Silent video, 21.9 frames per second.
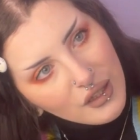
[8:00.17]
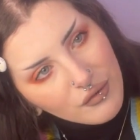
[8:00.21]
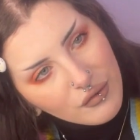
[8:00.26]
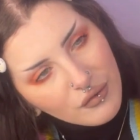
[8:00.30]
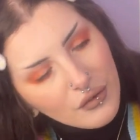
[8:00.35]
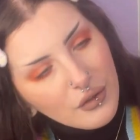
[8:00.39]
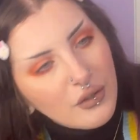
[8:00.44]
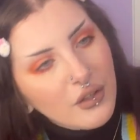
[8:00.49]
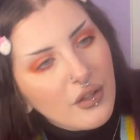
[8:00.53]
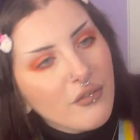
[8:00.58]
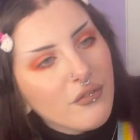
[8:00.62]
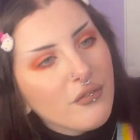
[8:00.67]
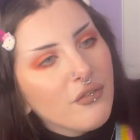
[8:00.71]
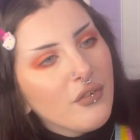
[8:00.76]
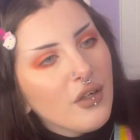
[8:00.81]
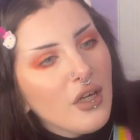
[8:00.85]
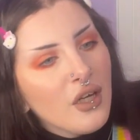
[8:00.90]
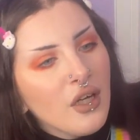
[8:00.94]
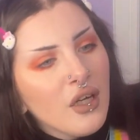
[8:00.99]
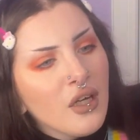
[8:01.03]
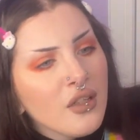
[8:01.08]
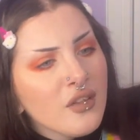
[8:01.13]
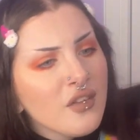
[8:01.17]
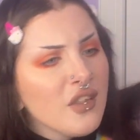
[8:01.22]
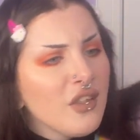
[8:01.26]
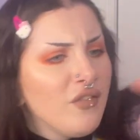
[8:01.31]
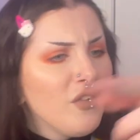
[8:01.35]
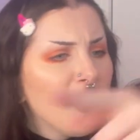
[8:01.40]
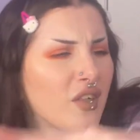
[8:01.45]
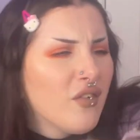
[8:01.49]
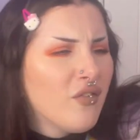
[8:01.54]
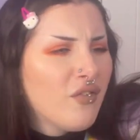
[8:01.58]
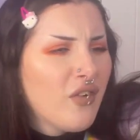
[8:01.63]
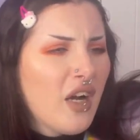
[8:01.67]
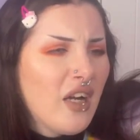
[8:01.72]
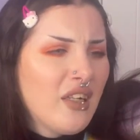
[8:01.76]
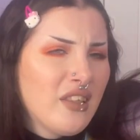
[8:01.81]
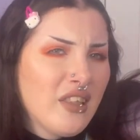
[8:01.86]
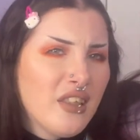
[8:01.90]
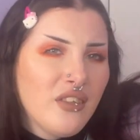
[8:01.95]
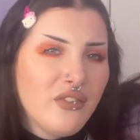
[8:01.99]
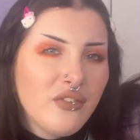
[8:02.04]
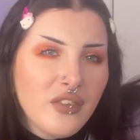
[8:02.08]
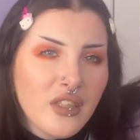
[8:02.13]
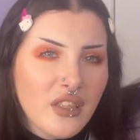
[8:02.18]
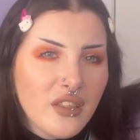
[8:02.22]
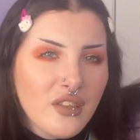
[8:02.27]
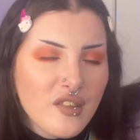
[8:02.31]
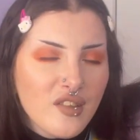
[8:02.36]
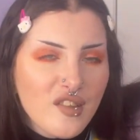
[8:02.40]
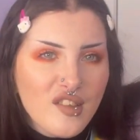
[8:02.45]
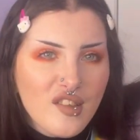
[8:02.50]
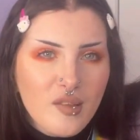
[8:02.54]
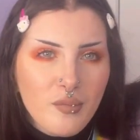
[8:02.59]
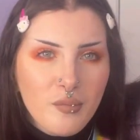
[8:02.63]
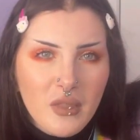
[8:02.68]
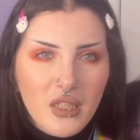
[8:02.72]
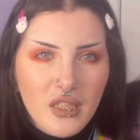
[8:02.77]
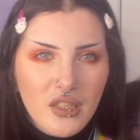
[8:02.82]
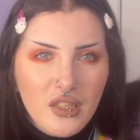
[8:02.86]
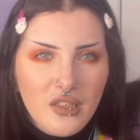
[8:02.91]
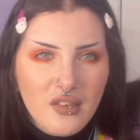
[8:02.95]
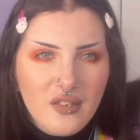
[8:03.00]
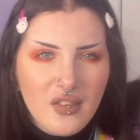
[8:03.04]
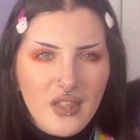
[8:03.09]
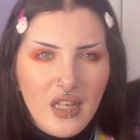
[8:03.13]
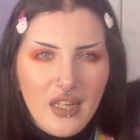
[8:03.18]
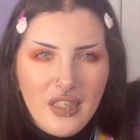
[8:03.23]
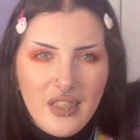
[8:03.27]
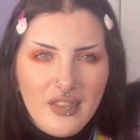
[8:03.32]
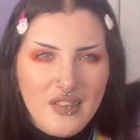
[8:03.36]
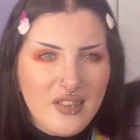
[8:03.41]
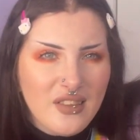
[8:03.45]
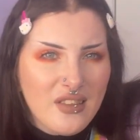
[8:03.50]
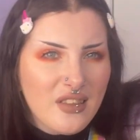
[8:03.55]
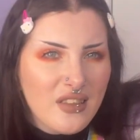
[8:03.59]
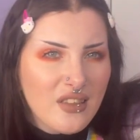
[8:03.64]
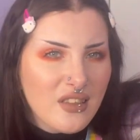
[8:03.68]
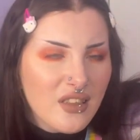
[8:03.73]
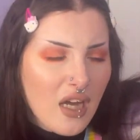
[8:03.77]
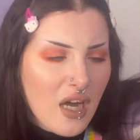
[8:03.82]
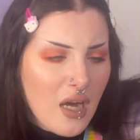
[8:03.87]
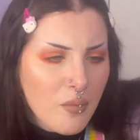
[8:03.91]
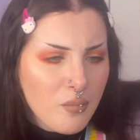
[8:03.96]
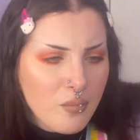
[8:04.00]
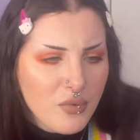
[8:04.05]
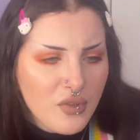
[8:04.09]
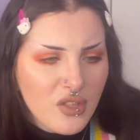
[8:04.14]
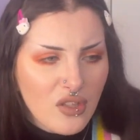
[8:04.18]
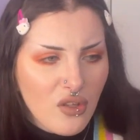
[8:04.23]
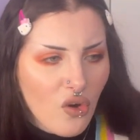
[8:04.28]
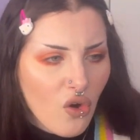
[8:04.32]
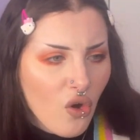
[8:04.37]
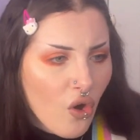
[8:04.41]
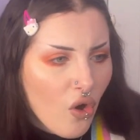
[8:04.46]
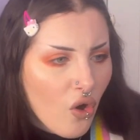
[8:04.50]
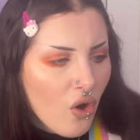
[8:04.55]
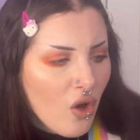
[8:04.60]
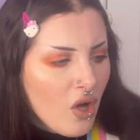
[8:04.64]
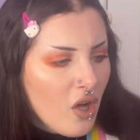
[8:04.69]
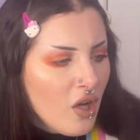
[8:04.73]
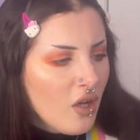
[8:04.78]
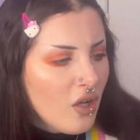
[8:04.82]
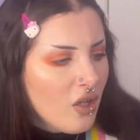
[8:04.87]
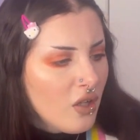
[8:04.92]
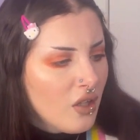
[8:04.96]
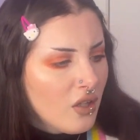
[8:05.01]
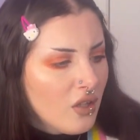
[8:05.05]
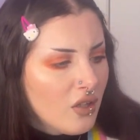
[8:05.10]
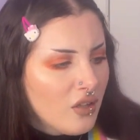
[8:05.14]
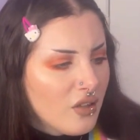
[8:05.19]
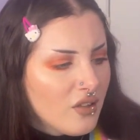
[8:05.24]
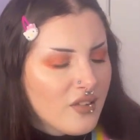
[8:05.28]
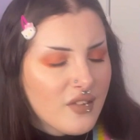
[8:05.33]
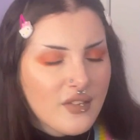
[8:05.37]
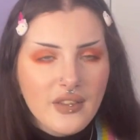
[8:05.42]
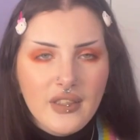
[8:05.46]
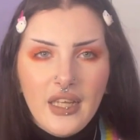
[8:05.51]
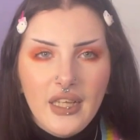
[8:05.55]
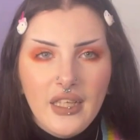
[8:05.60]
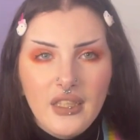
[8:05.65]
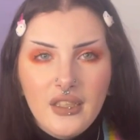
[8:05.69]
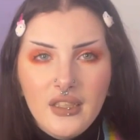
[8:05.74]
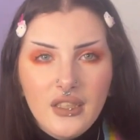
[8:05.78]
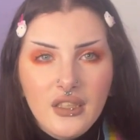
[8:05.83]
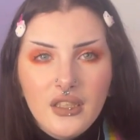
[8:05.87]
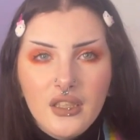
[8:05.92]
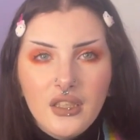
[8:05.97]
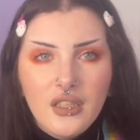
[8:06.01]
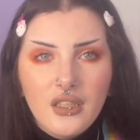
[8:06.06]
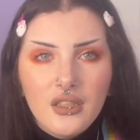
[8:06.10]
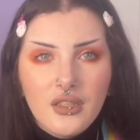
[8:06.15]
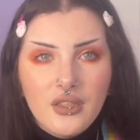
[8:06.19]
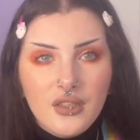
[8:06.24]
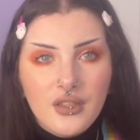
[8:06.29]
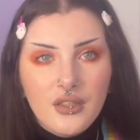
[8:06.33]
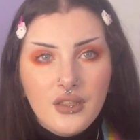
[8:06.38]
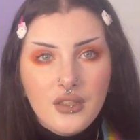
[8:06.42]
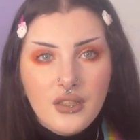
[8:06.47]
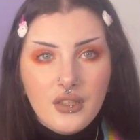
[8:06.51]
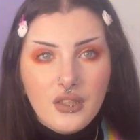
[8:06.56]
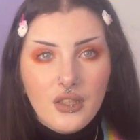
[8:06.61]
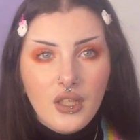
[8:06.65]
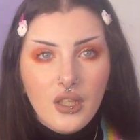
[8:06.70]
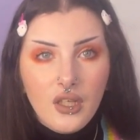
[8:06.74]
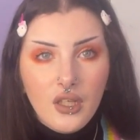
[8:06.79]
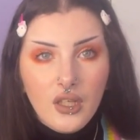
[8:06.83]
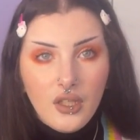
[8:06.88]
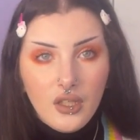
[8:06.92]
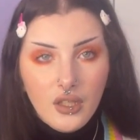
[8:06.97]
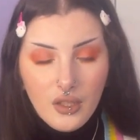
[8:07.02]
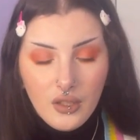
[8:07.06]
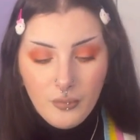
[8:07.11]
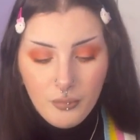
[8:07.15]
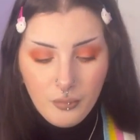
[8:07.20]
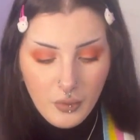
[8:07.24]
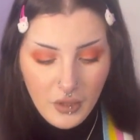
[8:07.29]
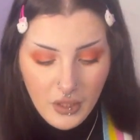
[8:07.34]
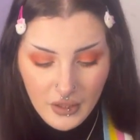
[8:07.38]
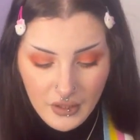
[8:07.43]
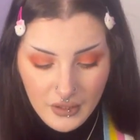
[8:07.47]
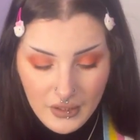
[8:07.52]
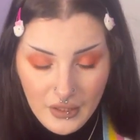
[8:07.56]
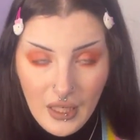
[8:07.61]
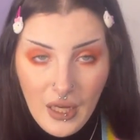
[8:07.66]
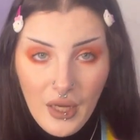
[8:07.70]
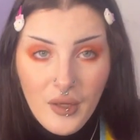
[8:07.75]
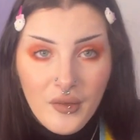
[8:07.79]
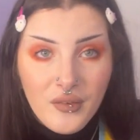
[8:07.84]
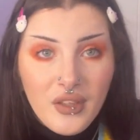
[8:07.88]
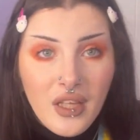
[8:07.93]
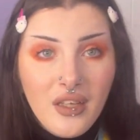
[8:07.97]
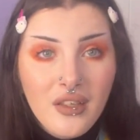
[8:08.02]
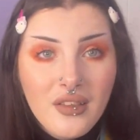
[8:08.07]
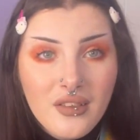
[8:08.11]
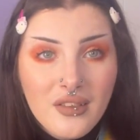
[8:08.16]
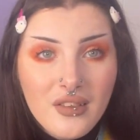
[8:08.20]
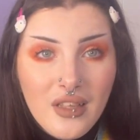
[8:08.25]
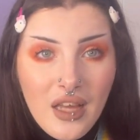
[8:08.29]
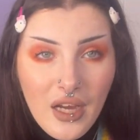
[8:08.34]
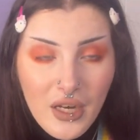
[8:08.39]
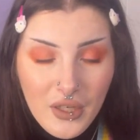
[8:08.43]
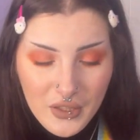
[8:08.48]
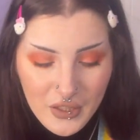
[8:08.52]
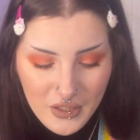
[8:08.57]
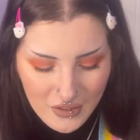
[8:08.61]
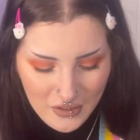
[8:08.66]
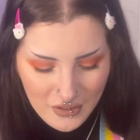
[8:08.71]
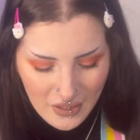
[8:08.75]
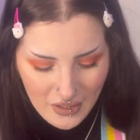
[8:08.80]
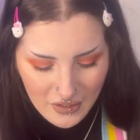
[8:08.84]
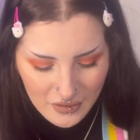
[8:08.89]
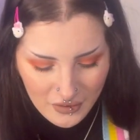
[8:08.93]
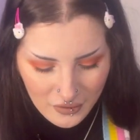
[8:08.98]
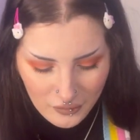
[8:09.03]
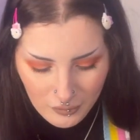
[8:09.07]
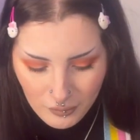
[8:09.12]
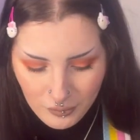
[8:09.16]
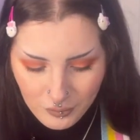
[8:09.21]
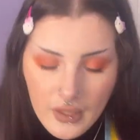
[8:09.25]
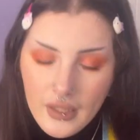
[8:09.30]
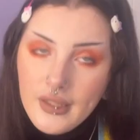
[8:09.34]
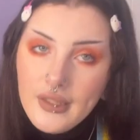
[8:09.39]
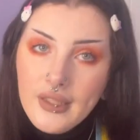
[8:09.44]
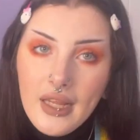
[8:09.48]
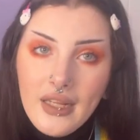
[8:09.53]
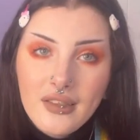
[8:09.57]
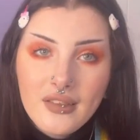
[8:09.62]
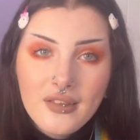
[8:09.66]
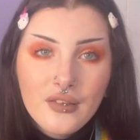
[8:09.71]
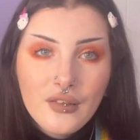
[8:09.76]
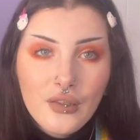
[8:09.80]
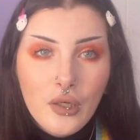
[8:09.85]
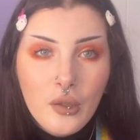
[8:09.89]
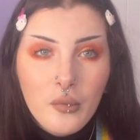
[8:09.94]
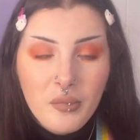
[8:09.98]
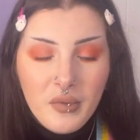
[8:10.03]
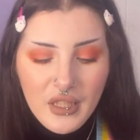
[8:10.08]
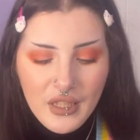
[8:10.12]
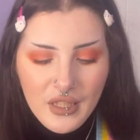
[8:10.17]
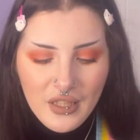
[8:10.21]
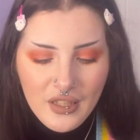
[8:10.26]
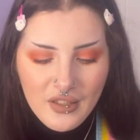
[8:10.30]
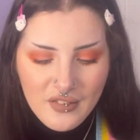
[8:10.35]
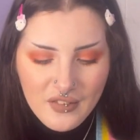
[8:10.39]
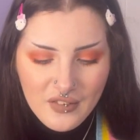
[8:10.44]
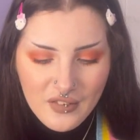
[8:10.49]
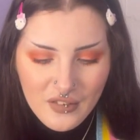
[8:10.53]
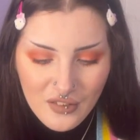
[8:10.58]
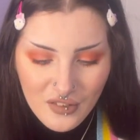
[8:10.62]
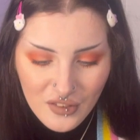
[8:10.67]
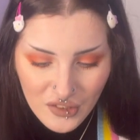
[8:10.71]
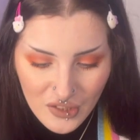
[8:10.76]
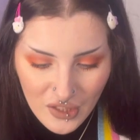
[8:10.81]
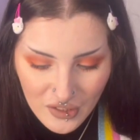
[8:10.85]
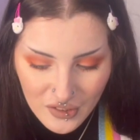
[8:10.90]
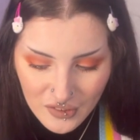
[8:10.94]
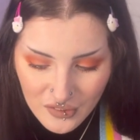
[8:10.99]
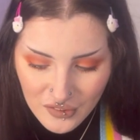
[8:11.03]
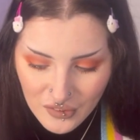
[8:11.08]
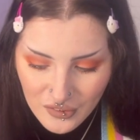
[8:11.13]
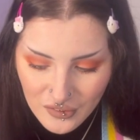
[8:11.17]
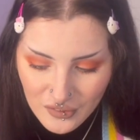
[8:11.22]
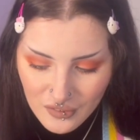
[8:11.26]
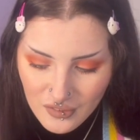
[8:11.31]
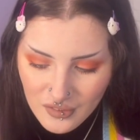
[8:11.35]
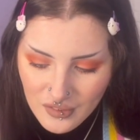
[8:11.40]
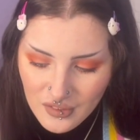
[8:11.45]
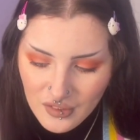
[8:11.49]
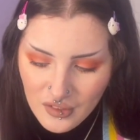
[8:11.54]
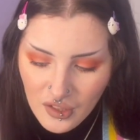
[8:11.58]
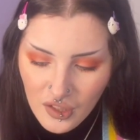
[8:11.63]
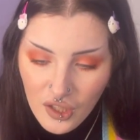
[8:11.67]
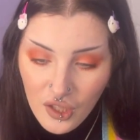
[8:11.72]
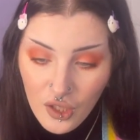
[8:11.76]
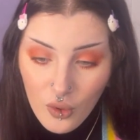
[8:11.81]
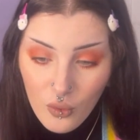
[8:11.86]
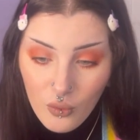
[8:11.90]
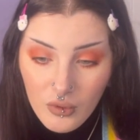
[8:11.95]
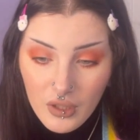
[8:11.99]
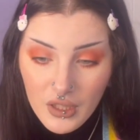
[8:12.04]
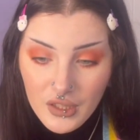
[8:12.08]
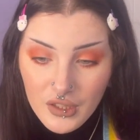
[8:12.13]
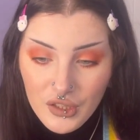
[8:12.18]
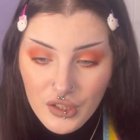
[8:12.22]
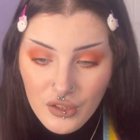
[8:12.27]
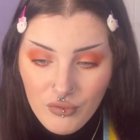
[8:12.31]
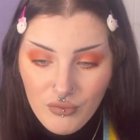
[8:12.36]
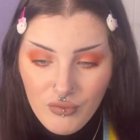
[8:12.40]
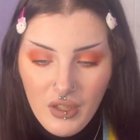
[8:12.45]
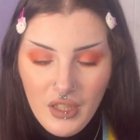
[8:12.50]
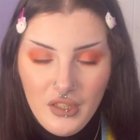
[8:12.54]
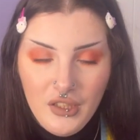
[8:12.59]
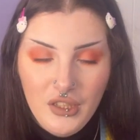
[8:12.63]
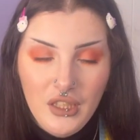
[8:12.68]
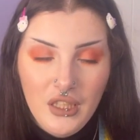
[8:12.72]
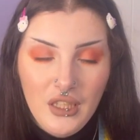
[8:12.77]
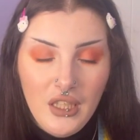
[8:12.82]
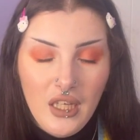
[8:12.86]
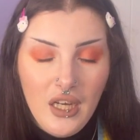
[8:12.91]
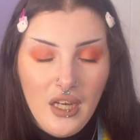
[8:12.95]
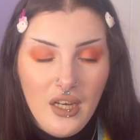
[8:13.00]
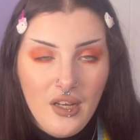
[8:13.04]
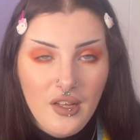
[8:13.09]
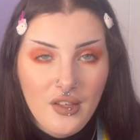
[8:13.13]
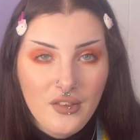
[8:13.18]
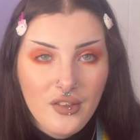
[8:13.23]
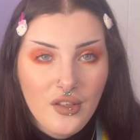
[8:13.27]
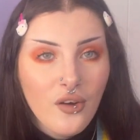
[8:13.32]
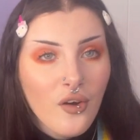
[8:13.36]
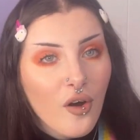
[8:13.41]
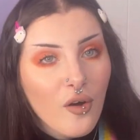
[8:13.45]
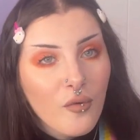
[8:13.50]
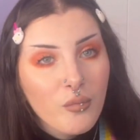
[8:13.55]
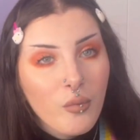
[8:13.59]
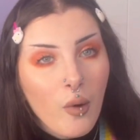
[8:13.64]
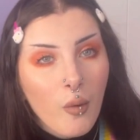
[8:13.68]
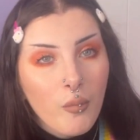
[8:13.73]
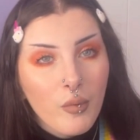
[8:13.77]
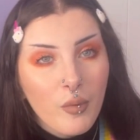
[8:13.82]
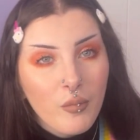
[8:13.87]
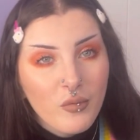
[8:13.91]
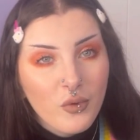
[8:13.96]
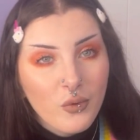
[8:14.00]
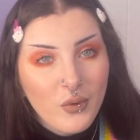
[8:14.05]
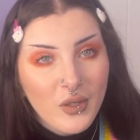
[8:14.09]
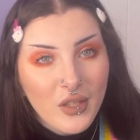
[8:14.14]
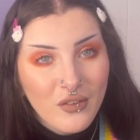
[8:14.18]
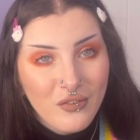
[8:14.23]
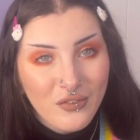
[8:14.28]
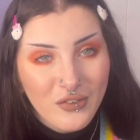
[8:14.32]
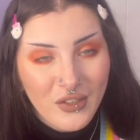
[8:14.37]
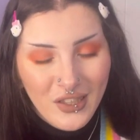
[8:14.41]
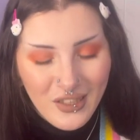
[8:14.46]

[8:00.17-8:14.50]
through the fur, see if you can find anything suspicious, any scabs or scaliness. But yeah, that's how you check. Next up is the genitals, which Reggie has a lot of problems with.